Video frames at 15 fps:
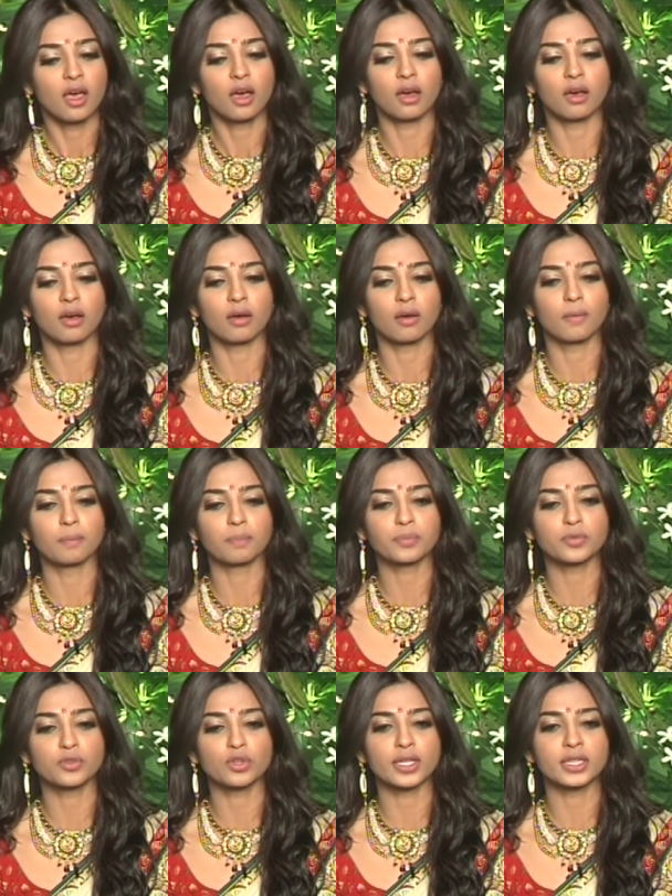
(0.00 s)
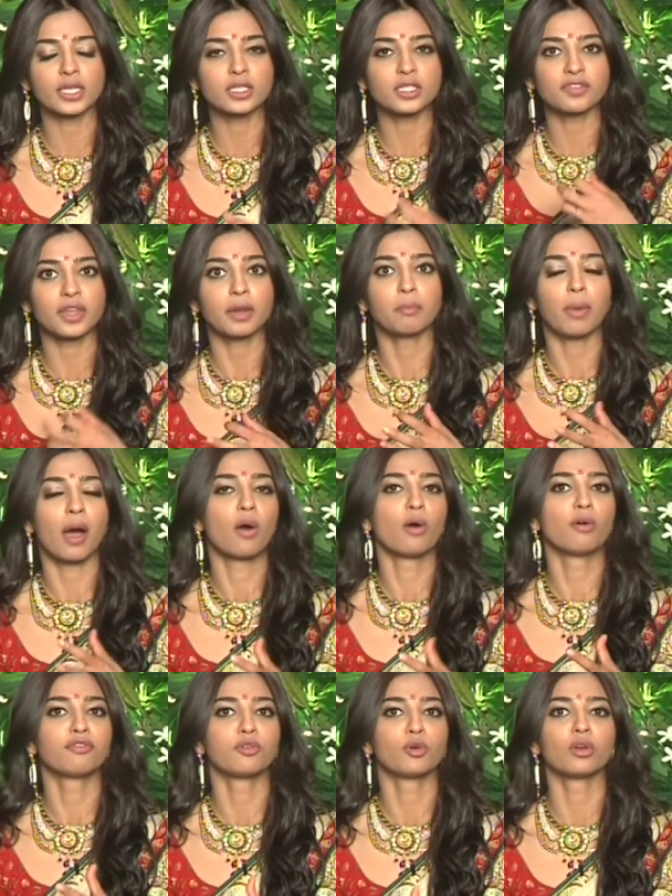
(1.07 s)
Um, so I think it's a very
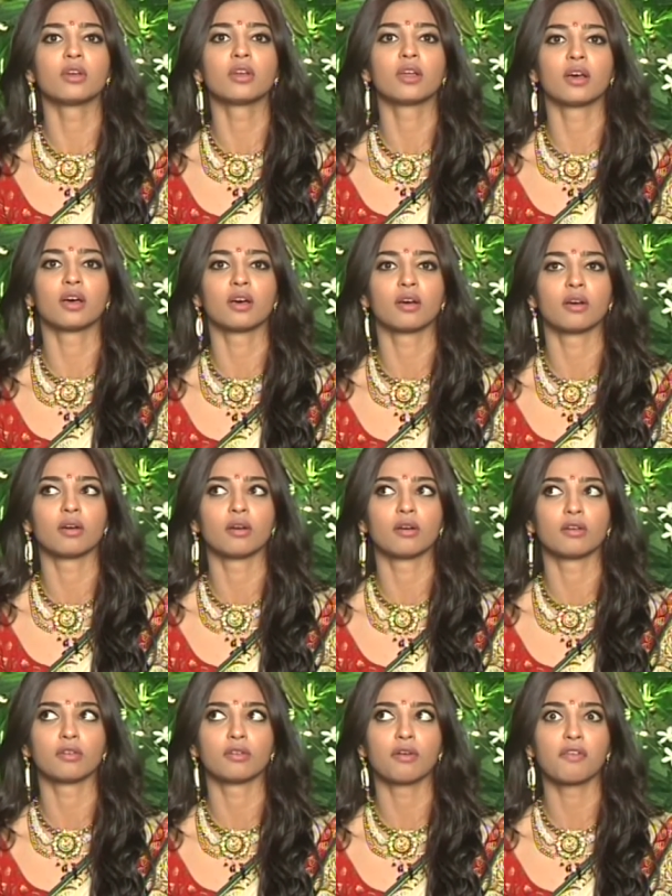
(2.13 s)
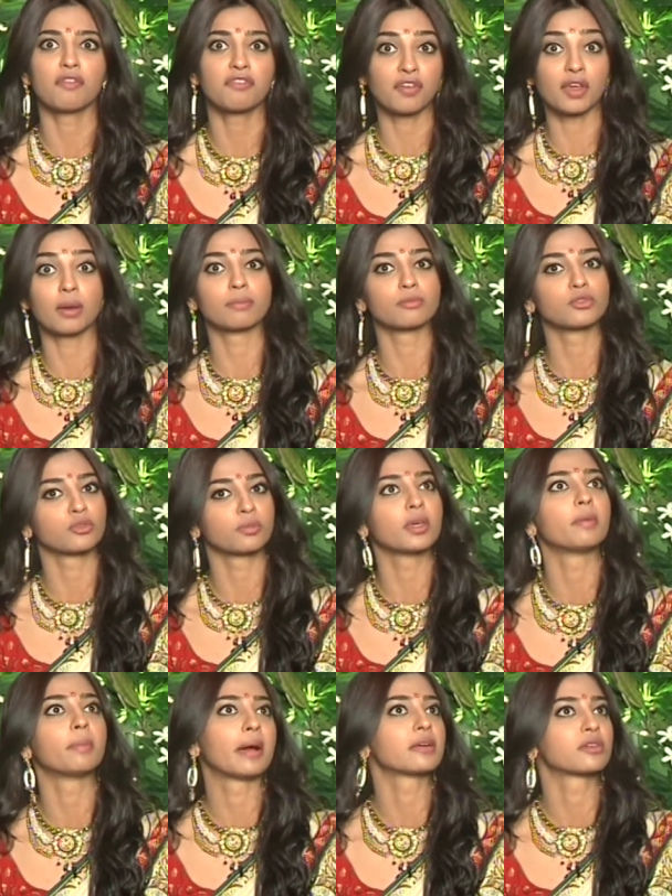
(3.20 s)
powerful uh, film to be
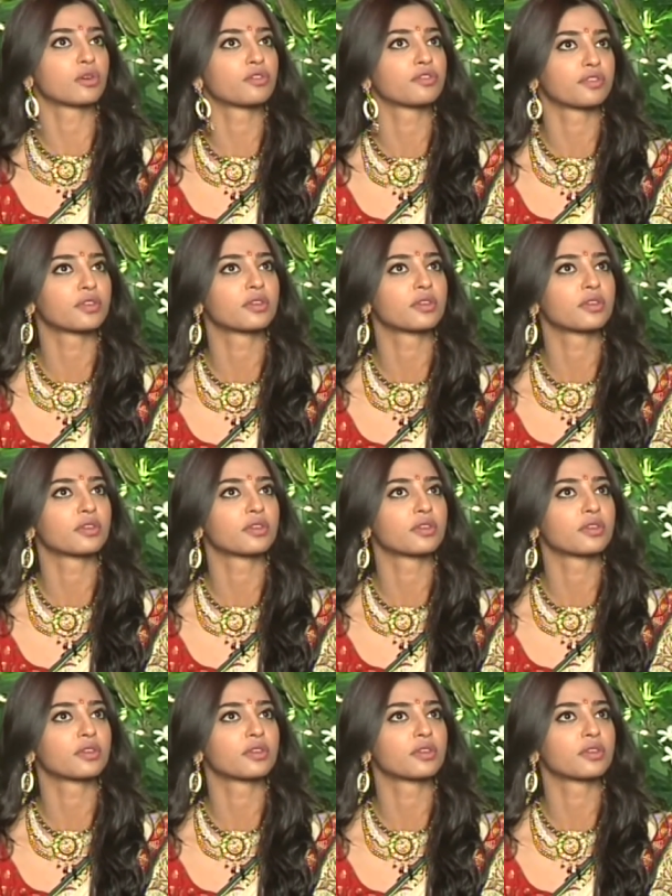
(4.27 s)
a part of.